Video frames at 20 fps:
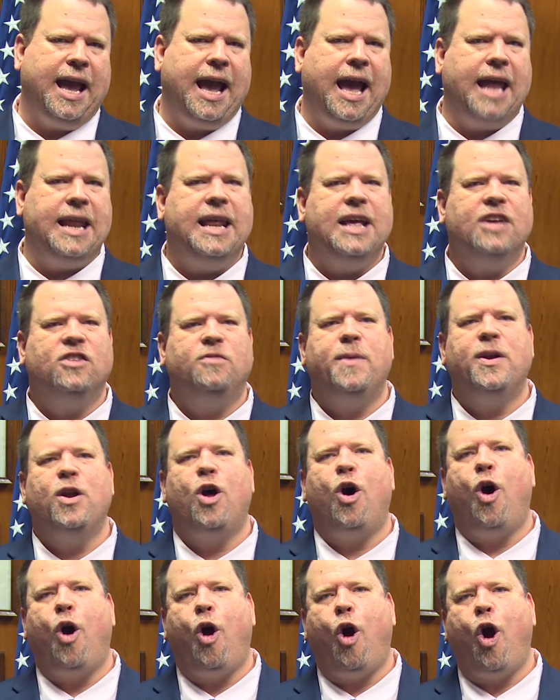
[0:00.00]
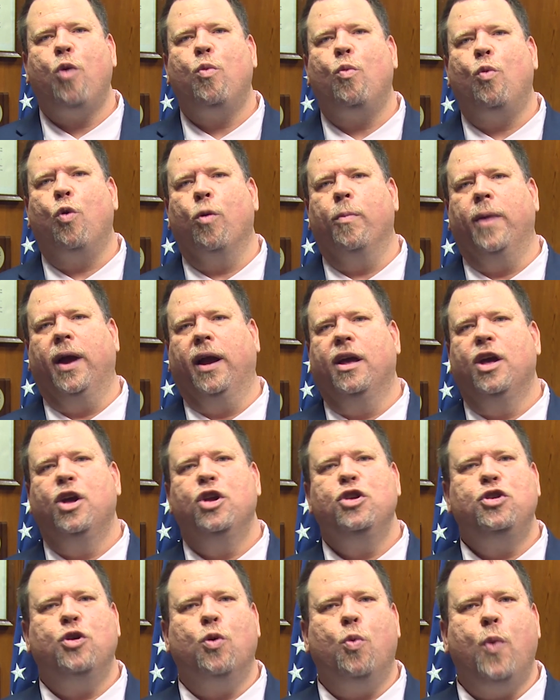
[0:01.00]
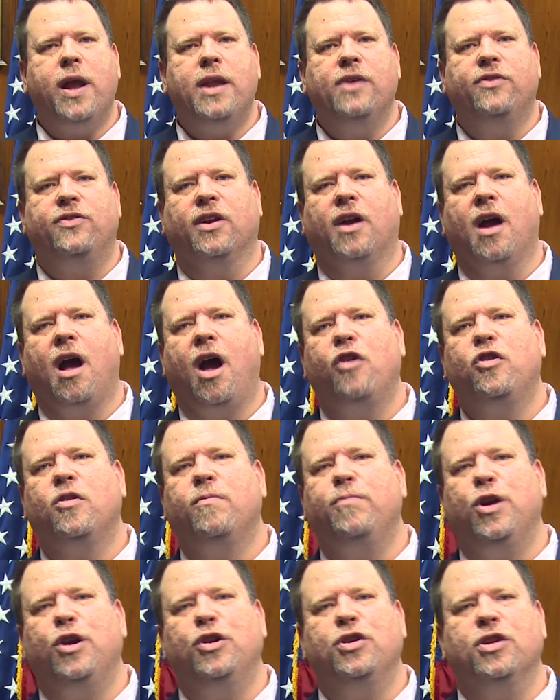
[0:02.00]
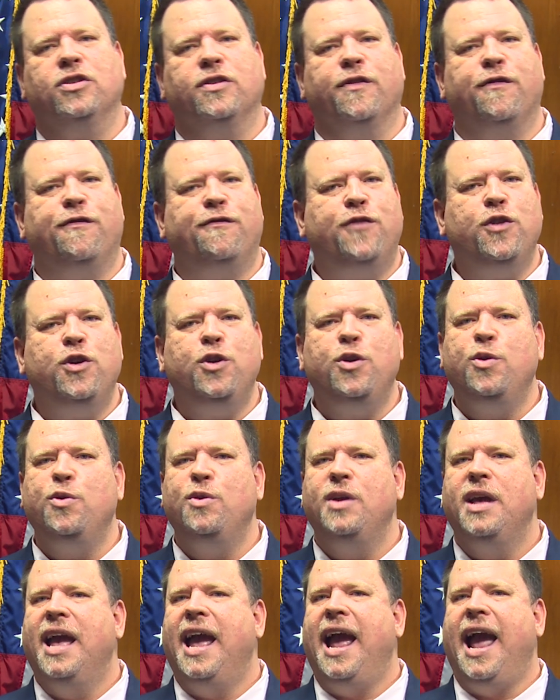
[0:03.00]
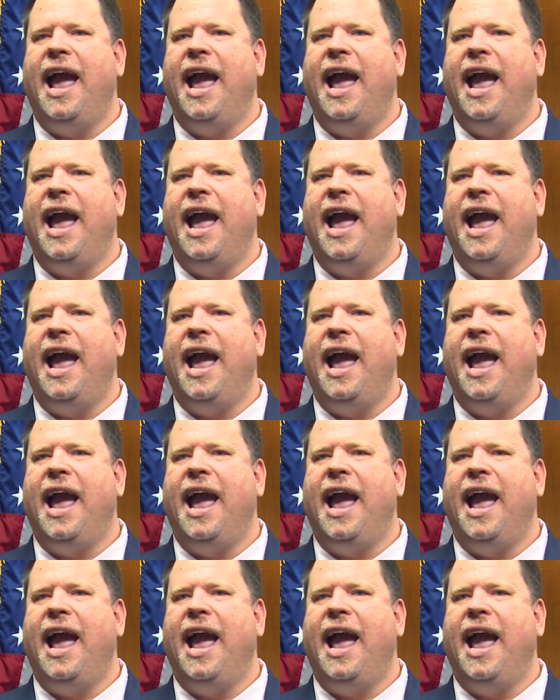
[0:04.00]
And it has been heartwarming to witness the contributions of food